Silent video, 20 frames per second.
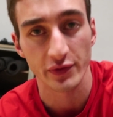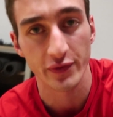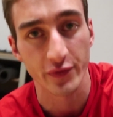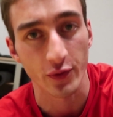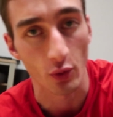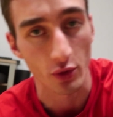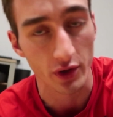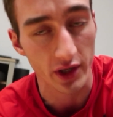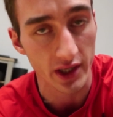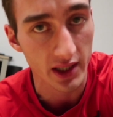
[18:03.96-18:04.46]
of
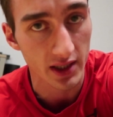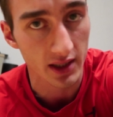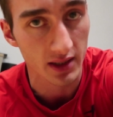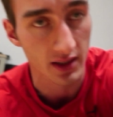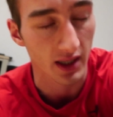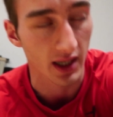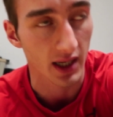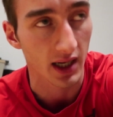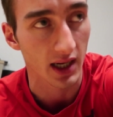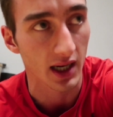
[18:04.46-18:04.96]
40,
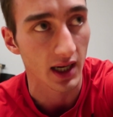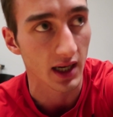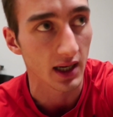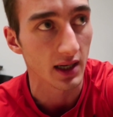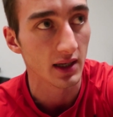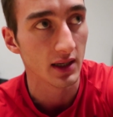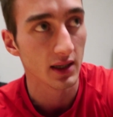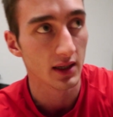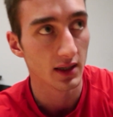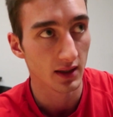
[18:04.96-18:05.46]

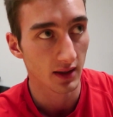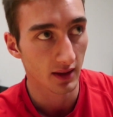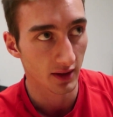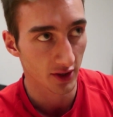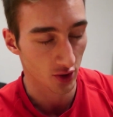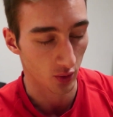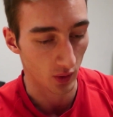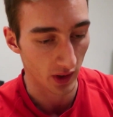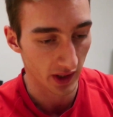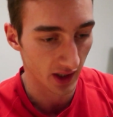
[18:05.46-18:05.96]

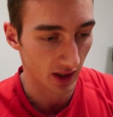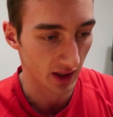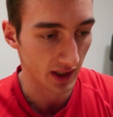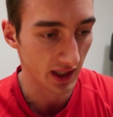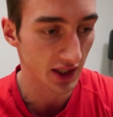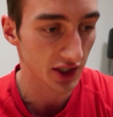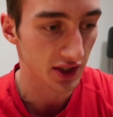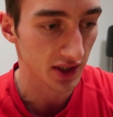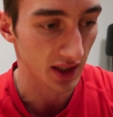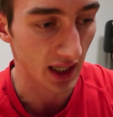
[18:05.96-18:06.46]
20 on
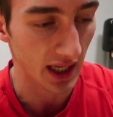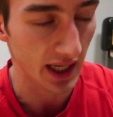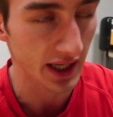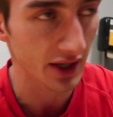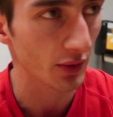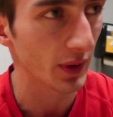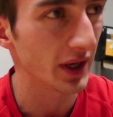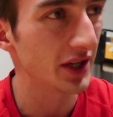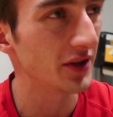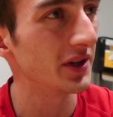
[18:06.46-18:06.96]
each
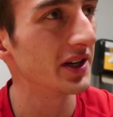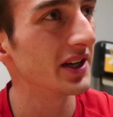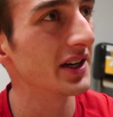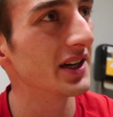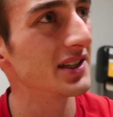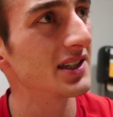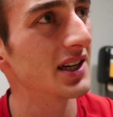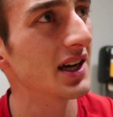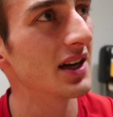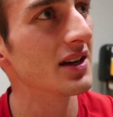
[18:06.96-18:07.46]
side. Or wait, 20
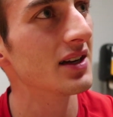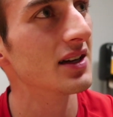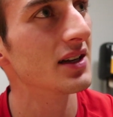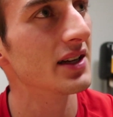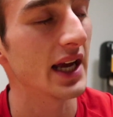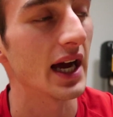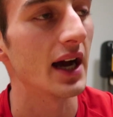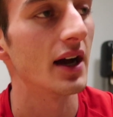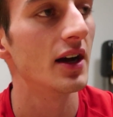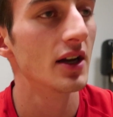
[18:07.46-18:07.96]
on each side?
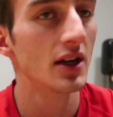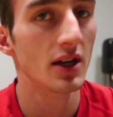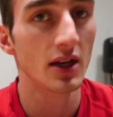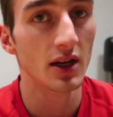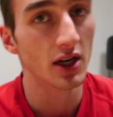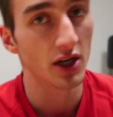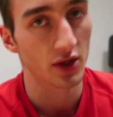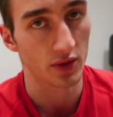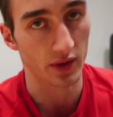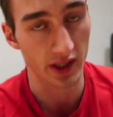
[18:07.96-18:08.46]
Yeah,
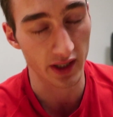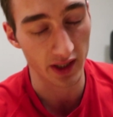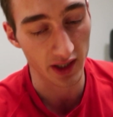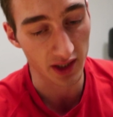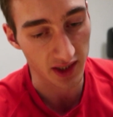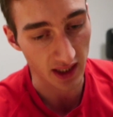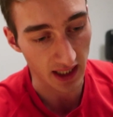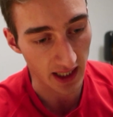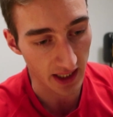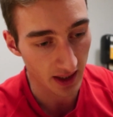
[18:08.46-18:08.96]
20 on
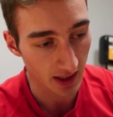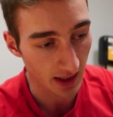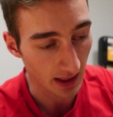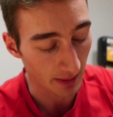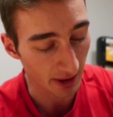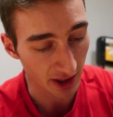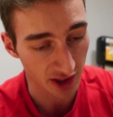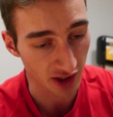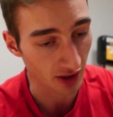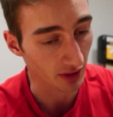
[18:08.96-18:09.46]
each side.
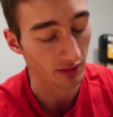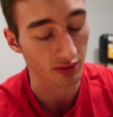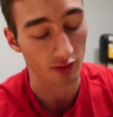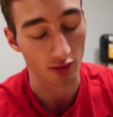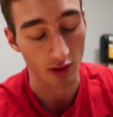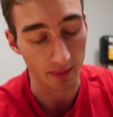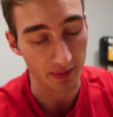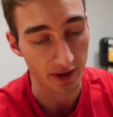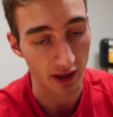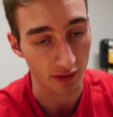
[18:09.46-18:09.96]
I'm actually gonna
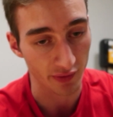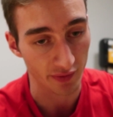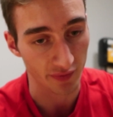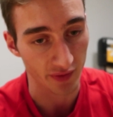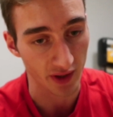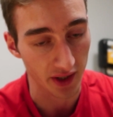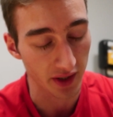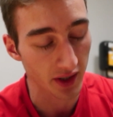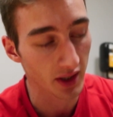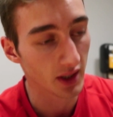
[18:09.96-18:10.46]
throw up now for
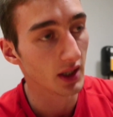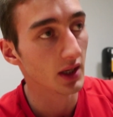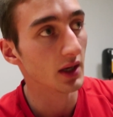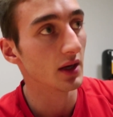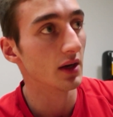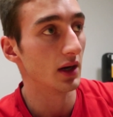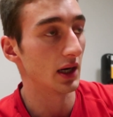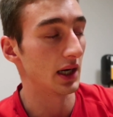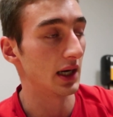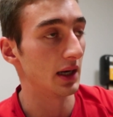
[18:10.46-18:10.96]
fun.
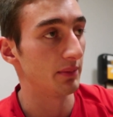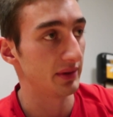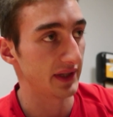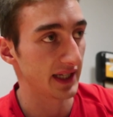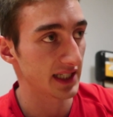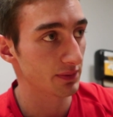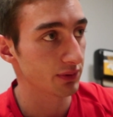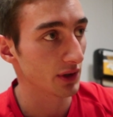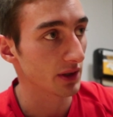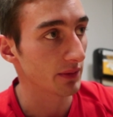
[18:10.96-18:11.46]
But
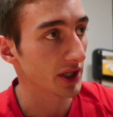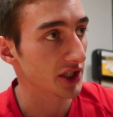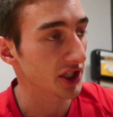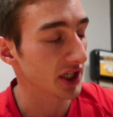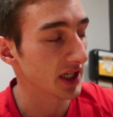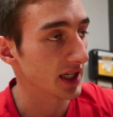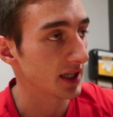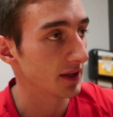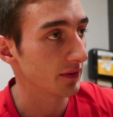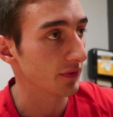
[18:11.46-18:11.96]
that's pretty much
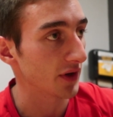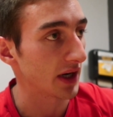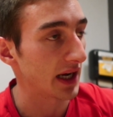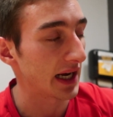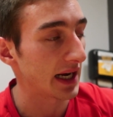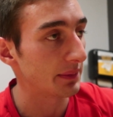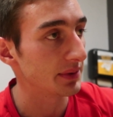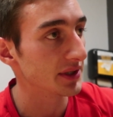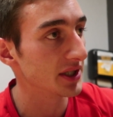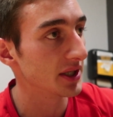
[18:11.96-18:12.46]
it for
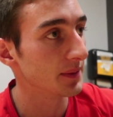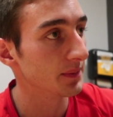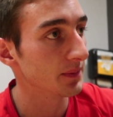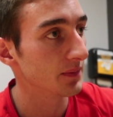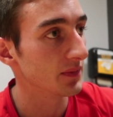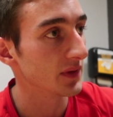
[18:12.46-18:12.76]
abs.